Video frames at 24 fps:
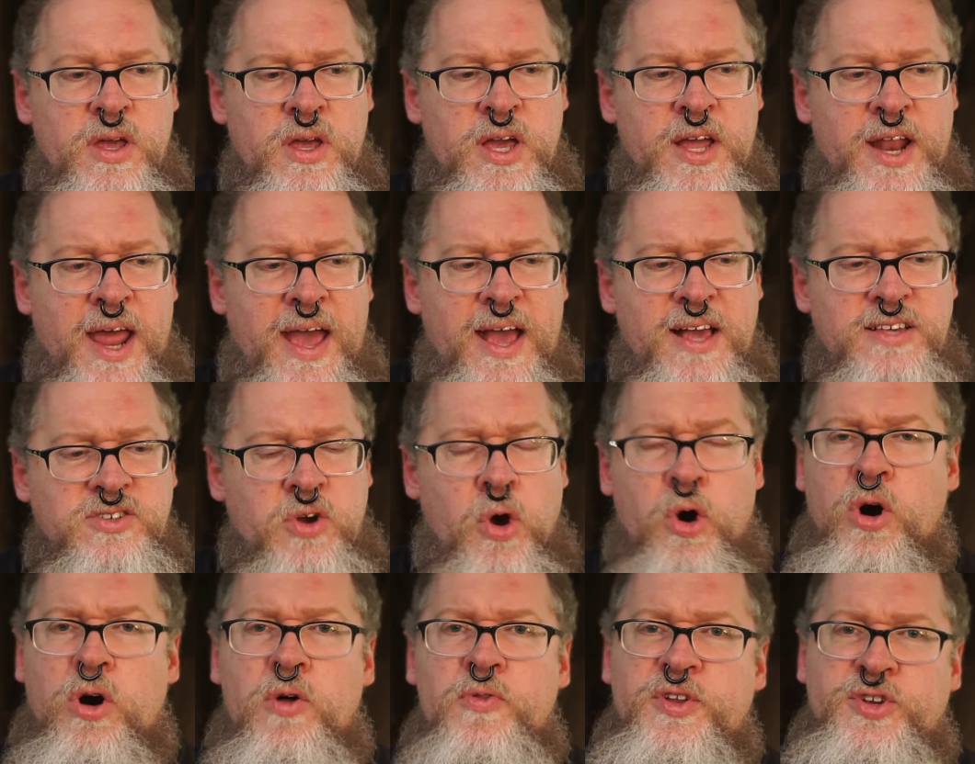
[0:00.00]
It has
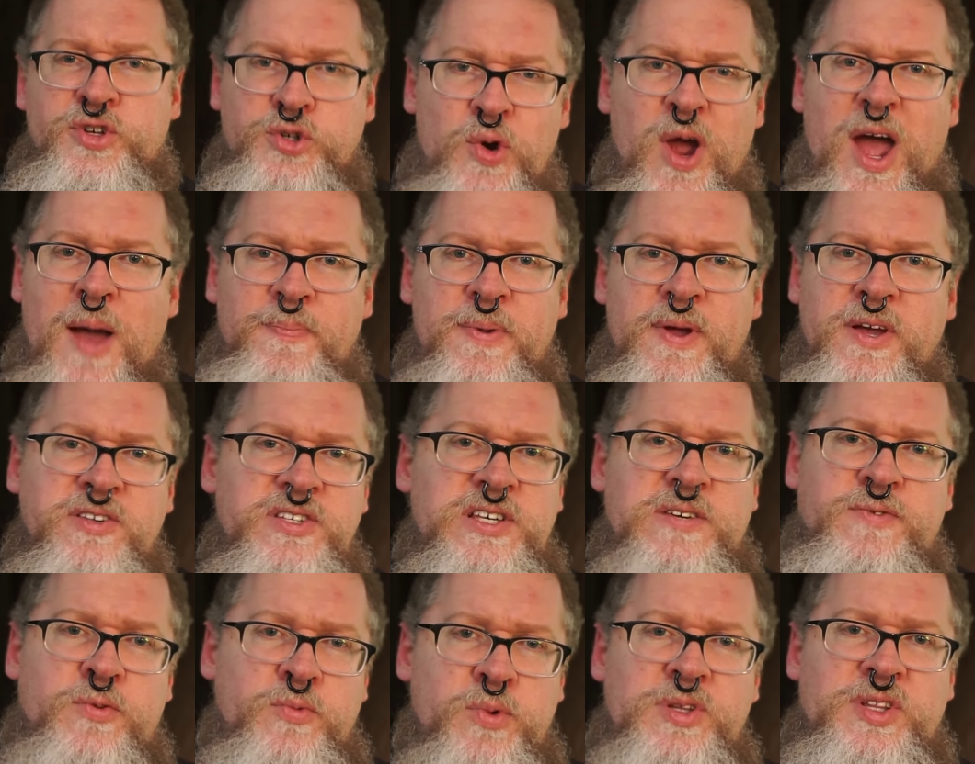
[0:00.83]
all the trappings
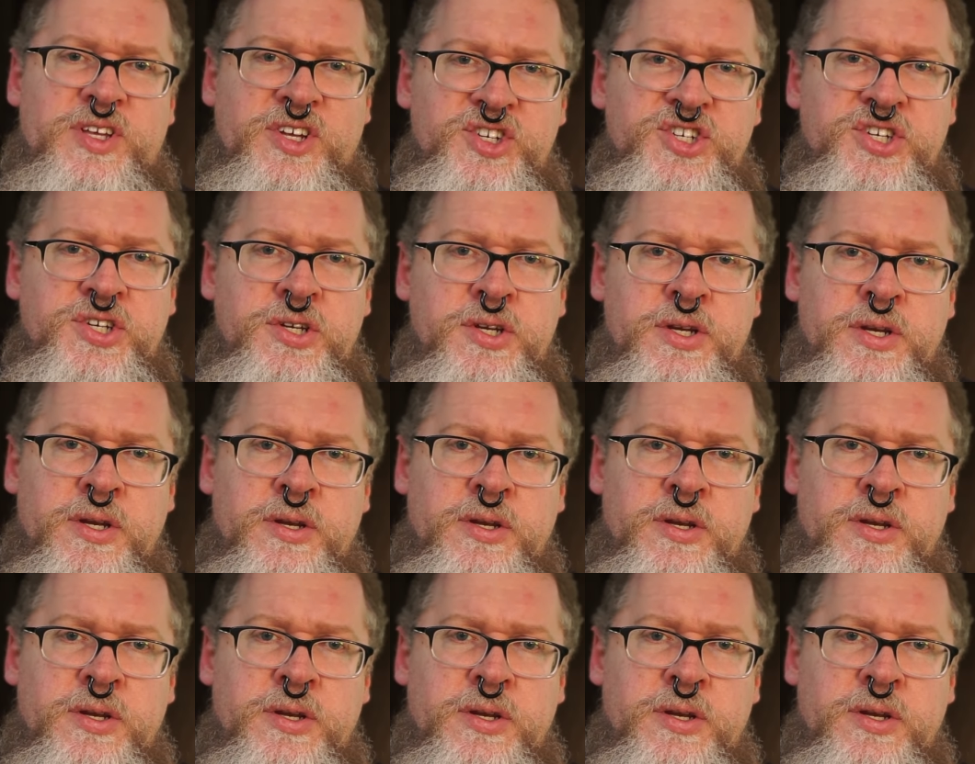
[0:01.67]
of a religion.